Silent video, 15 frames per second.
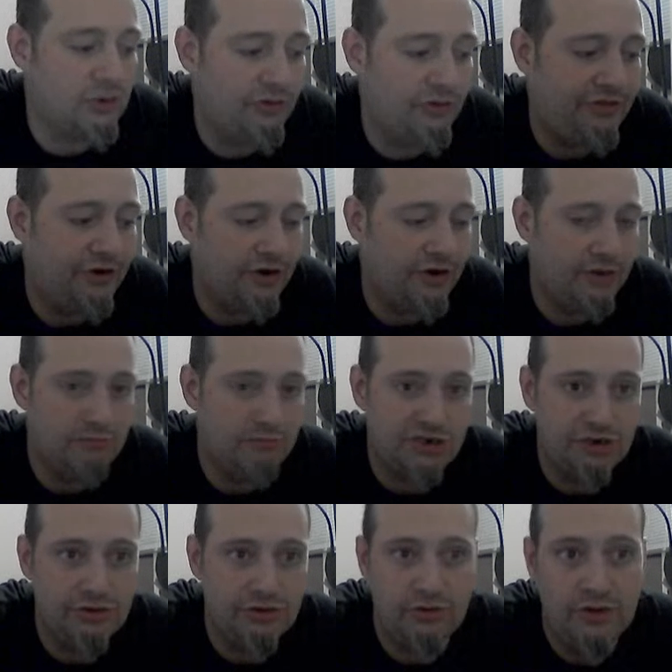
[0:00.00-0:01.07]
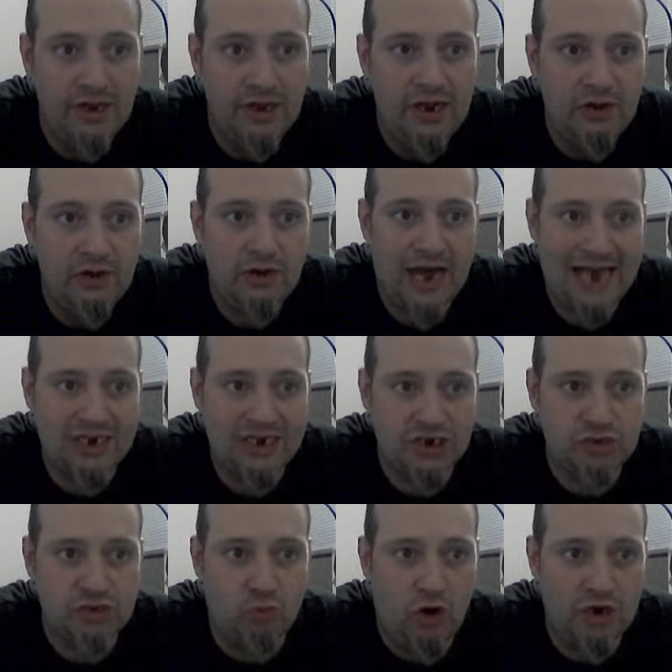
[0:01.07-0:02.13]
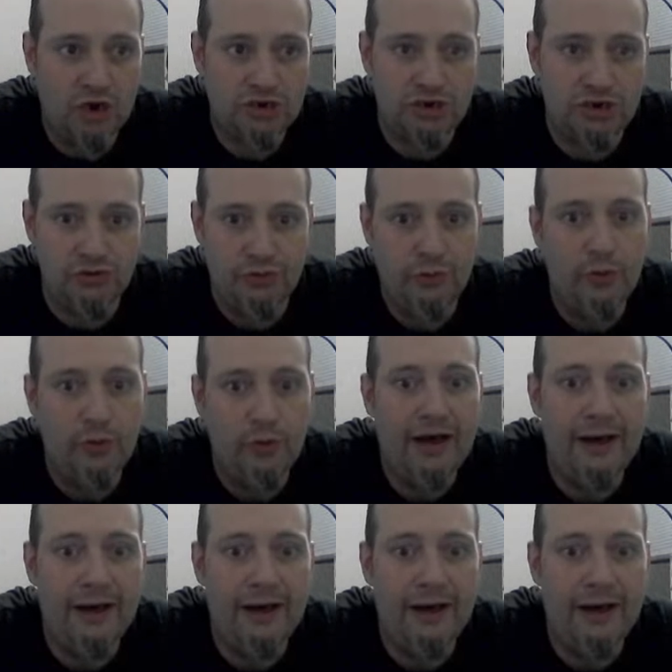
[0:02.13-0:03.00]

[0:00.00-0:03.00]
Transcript: Ethereum too. I just want to